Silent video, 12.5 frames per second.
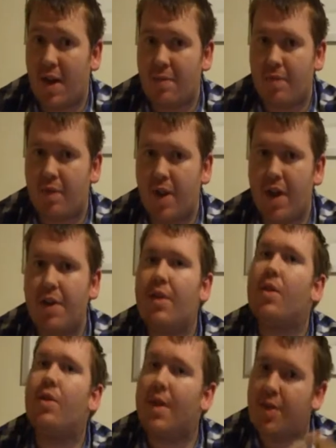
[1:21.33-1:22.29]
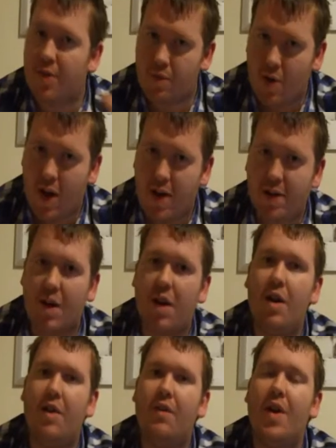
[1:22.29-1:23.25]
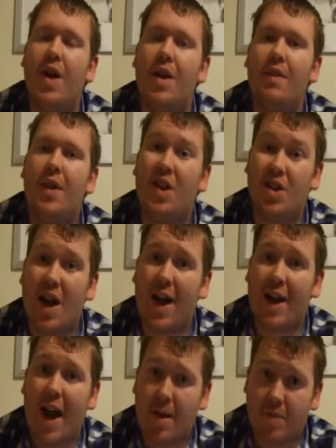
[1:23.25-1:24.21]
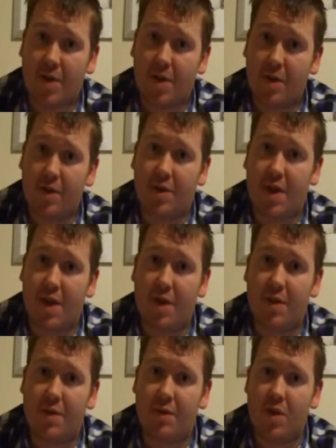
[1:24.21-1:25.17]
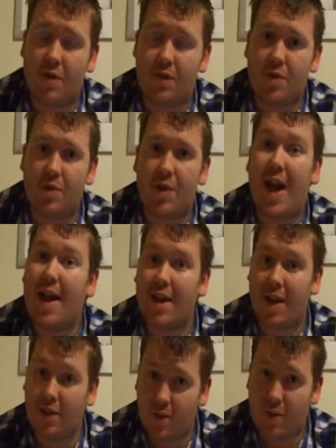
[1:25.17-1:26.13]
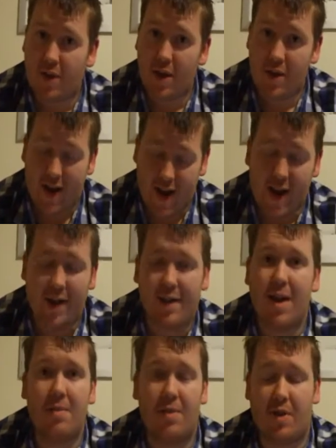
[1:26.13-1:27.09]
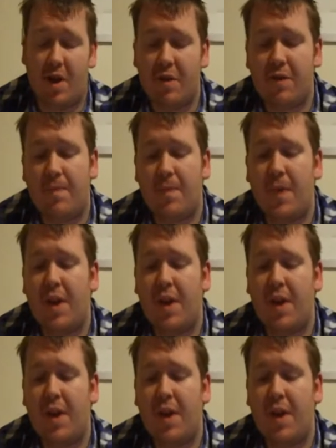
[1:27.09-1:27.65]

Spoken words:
Humphreys, who is the writer of the Jack Absolute series of novels and is also an actor himself.